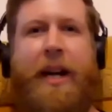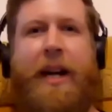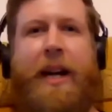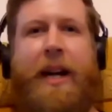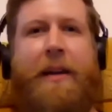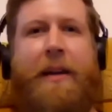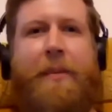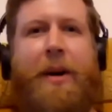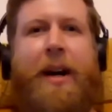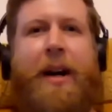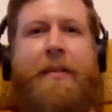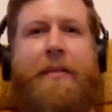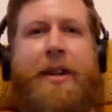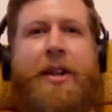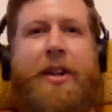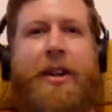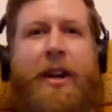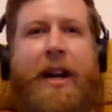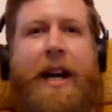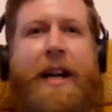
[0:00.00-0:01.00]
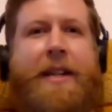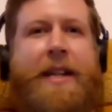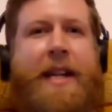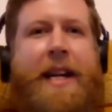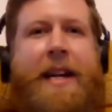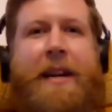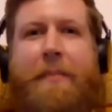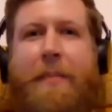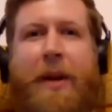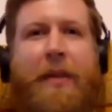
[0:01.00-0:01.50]
really my original
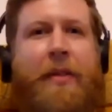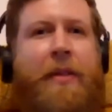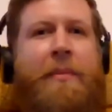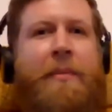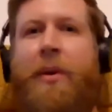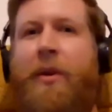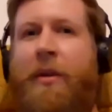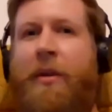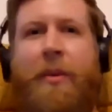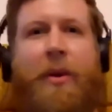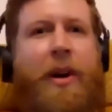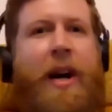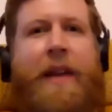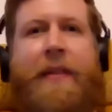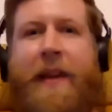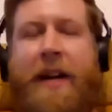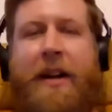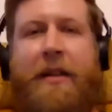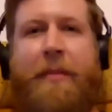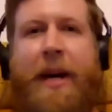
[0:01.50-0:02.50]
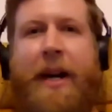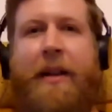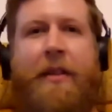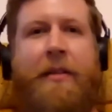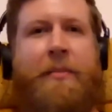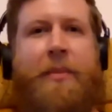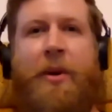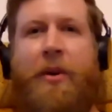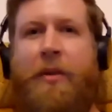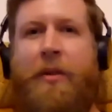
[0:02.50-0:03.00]
idea, but the more and more I think about it,
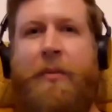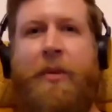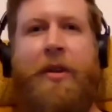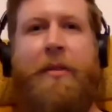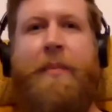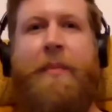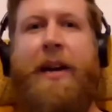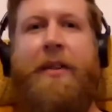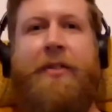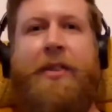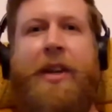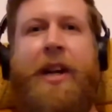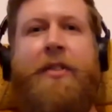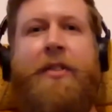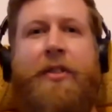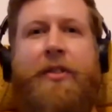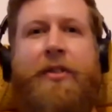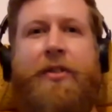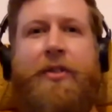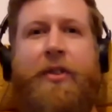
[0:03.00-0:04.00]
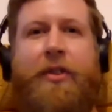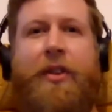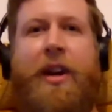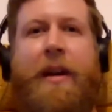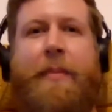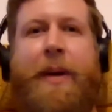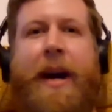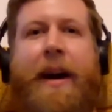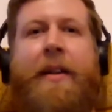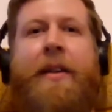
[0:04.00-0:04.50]
the more and more it makes sense. A
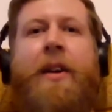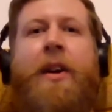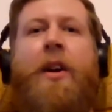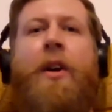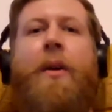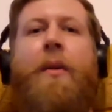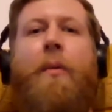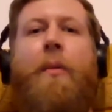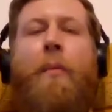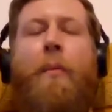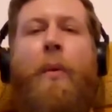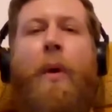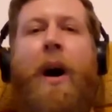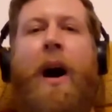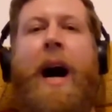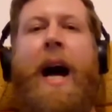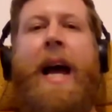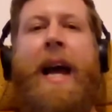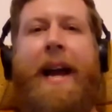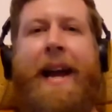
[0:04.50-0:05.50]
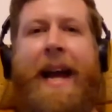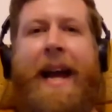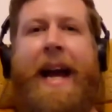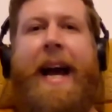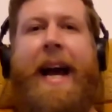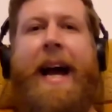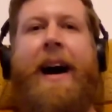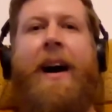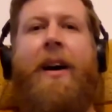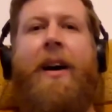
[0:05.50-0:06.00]
story about why and
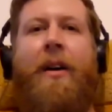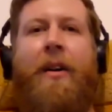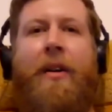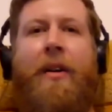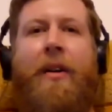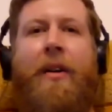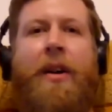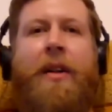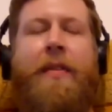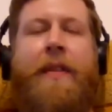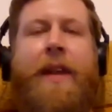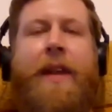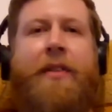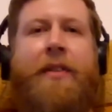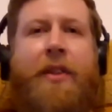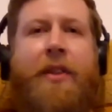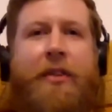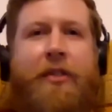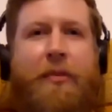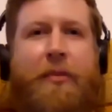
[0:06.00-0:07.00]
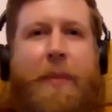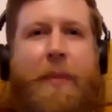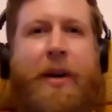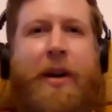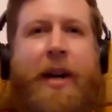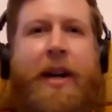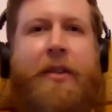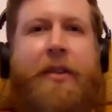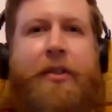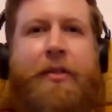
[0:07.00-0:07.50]
how these
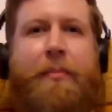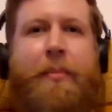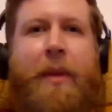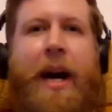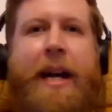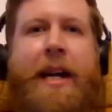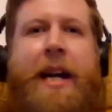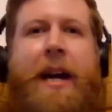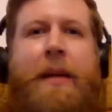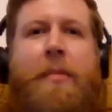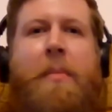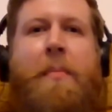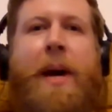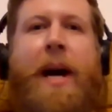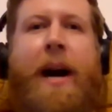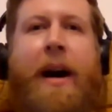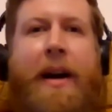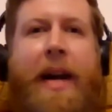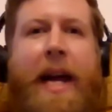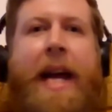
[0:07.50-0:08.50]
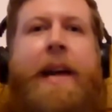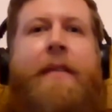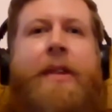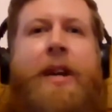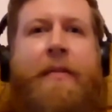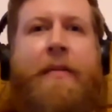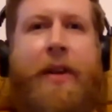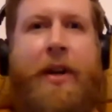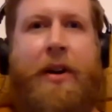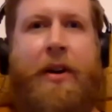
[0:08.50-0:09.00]
experiences might come about, even
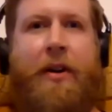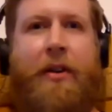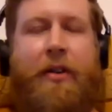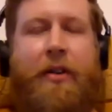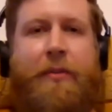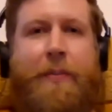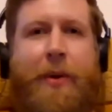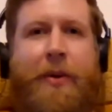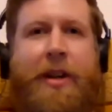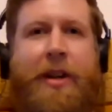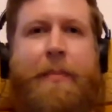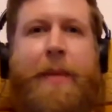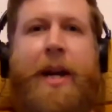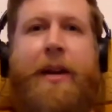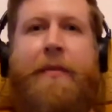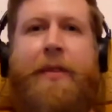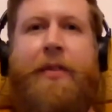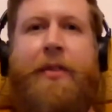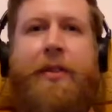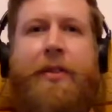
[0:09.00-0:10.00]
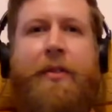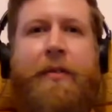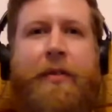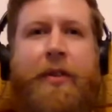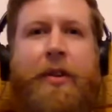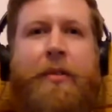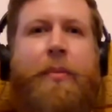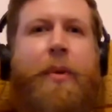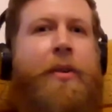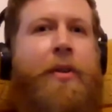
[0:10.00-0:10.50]
if the corresponding metaphysical
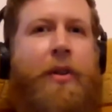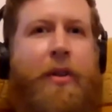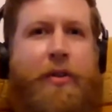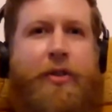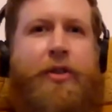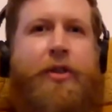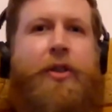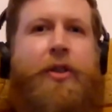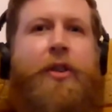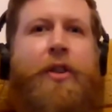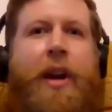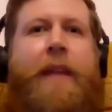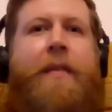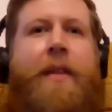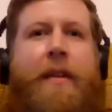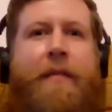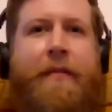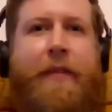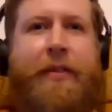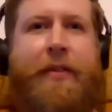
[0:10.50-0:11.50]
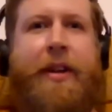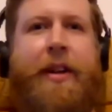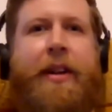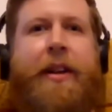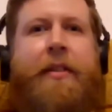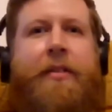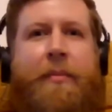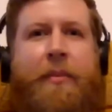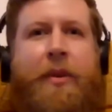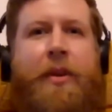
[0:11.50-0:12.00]
view were not true, even if
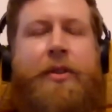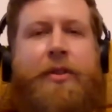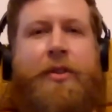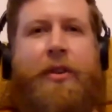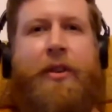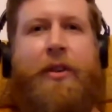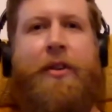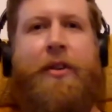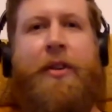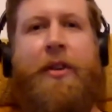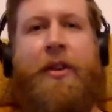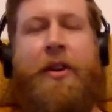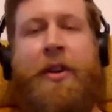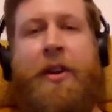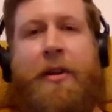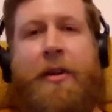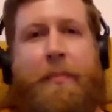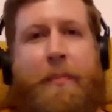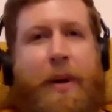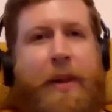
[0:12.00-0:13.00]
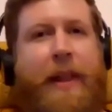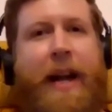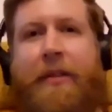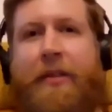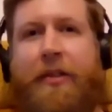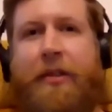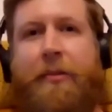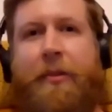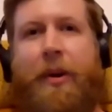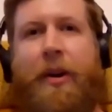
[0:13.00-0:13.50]
physicalism were true. But
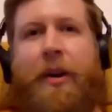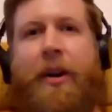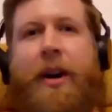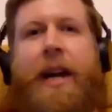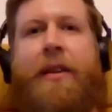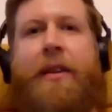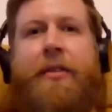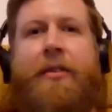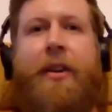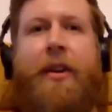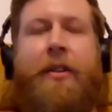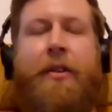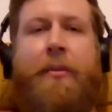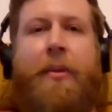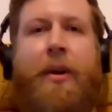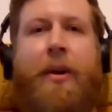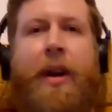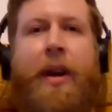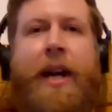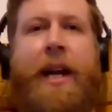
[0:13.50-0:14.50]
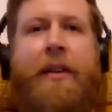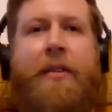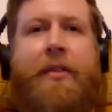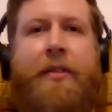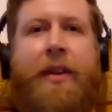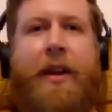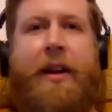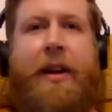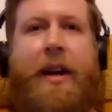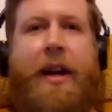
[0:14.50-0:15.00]
that's the worry. So the worry
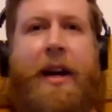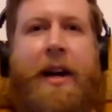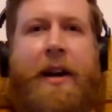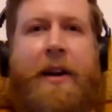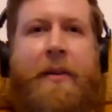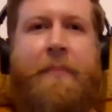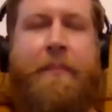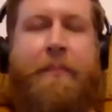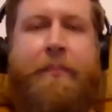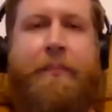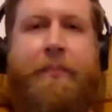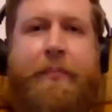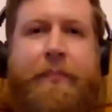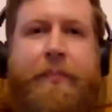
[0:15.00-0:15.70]
is that, um,